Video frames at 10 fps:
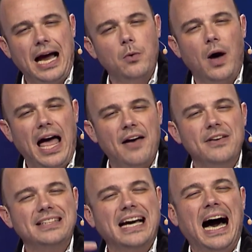I will
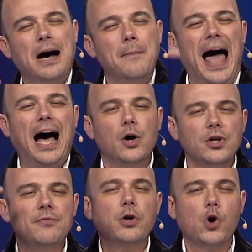have it come
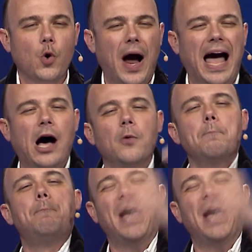out of the ground